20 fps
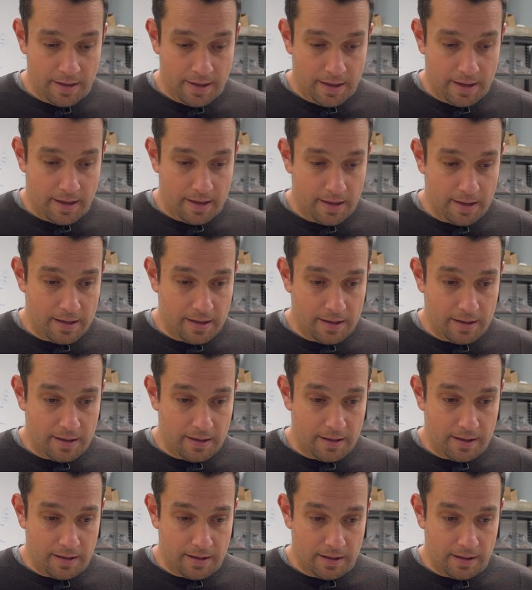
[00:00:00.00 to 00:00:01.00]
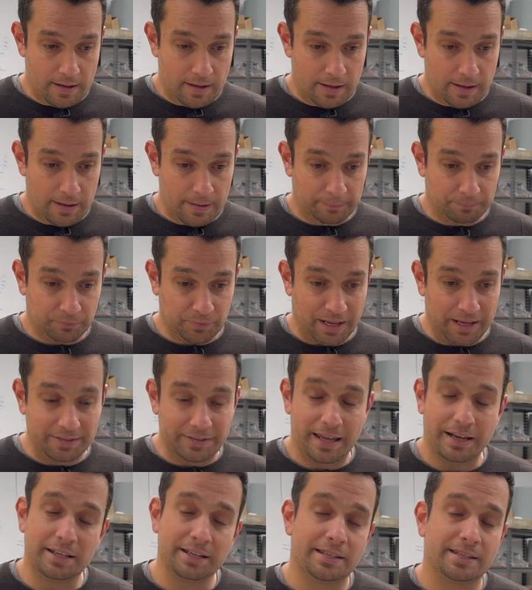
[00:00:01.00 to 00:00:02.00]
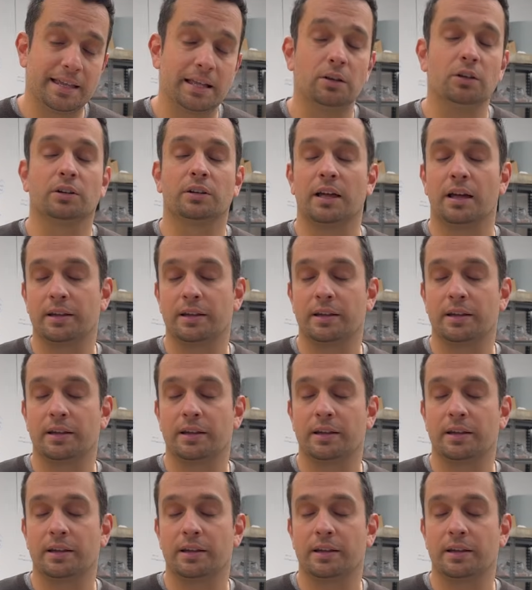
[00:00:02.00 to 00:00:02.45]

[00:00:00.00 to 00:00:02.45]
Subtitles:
And then he said, look,